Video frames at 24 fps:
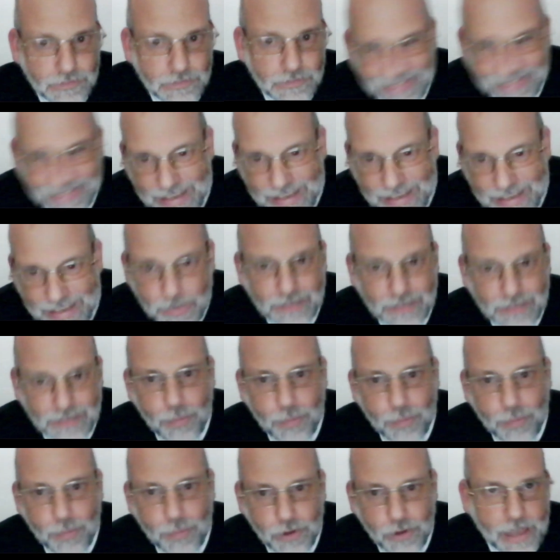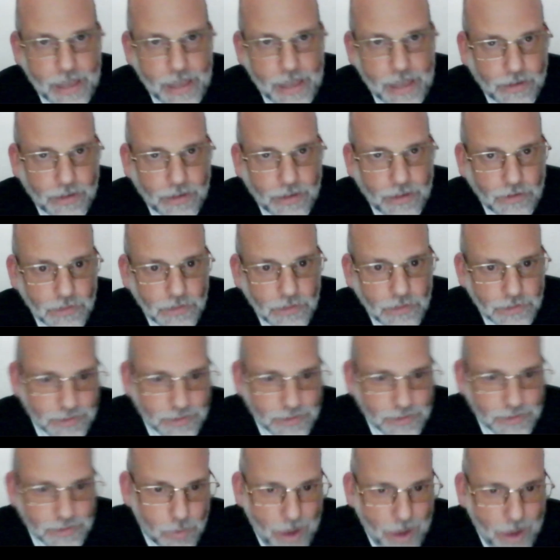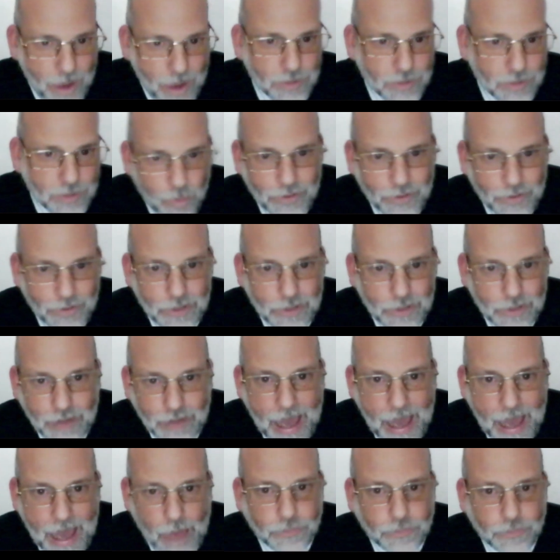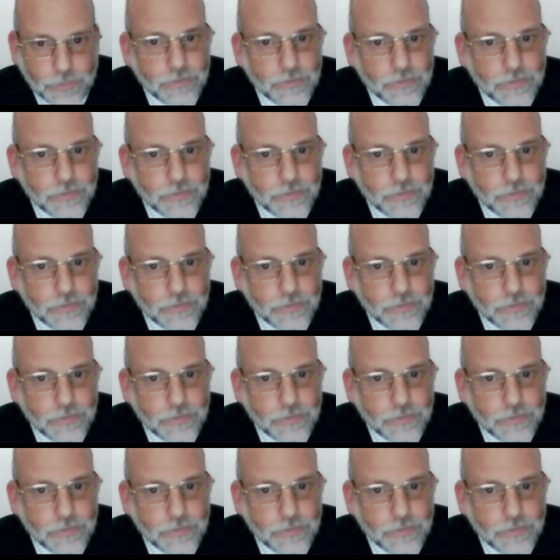demons per se. Just a question whether you're allowed